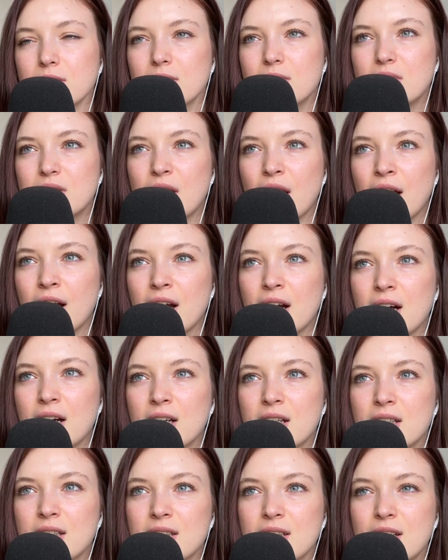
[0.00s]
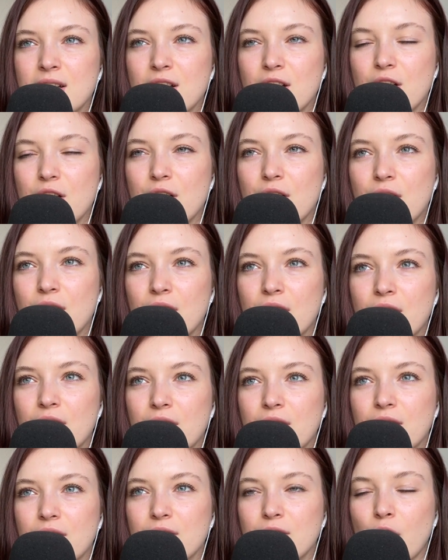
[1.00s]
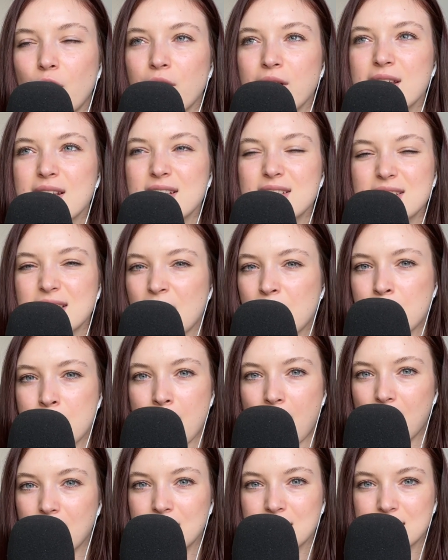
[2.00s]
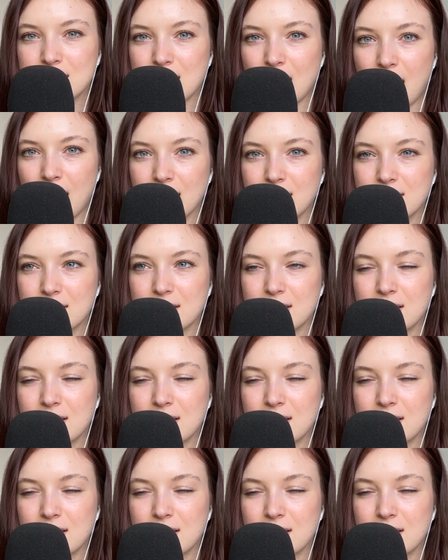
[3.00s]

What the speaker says: they're not in the same mindset,